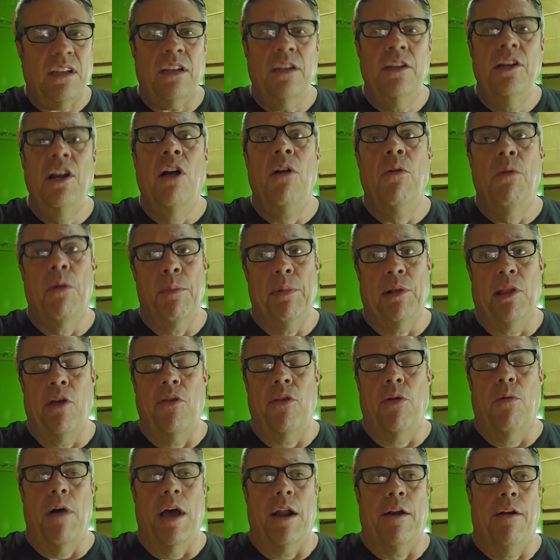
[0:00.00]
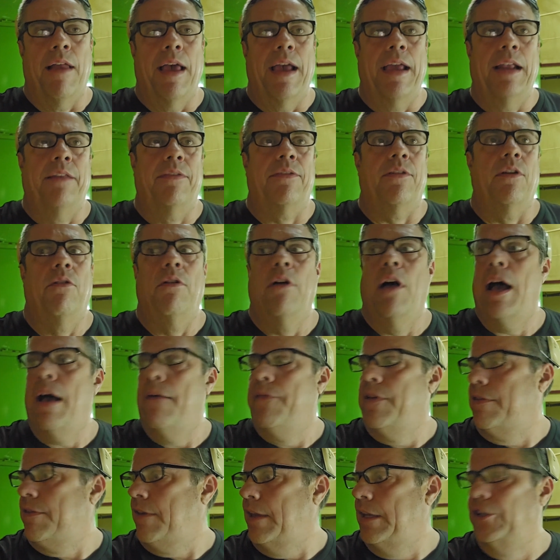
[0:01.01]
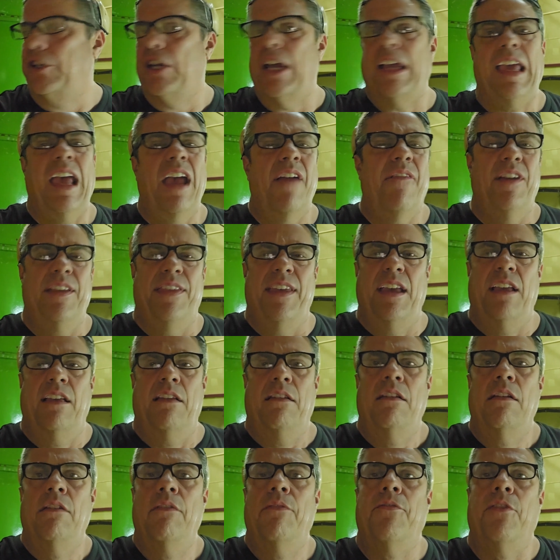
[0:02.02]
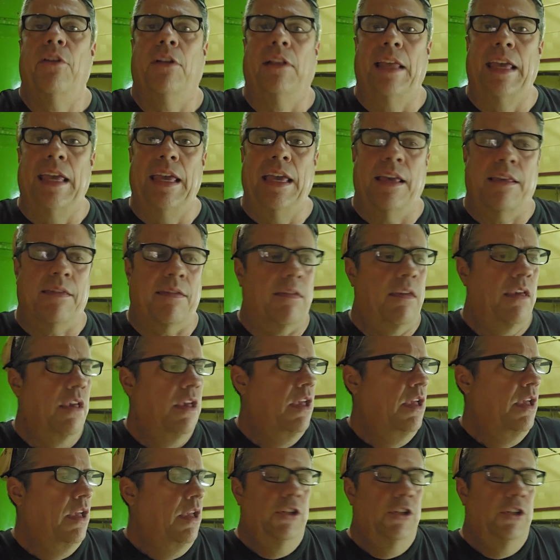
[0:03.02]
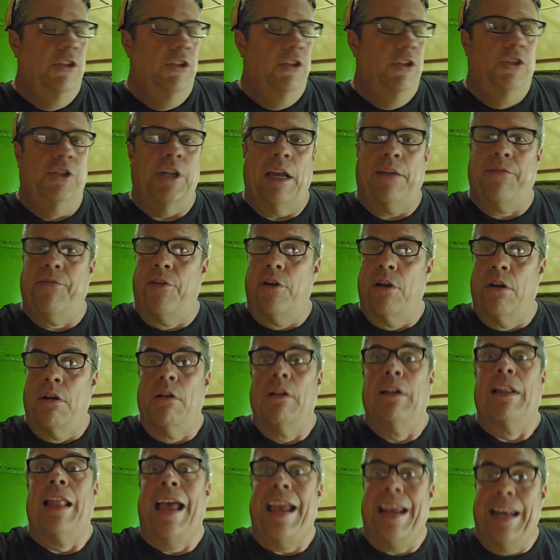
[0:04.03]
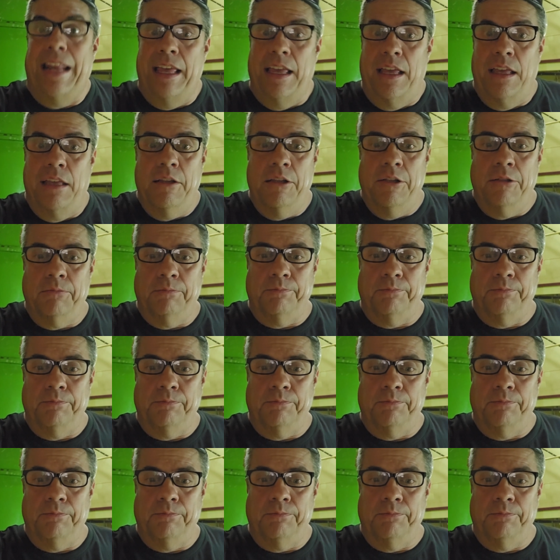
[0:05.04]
You know, we're below the water line, so obviously check everything for leaks. Check for lighting.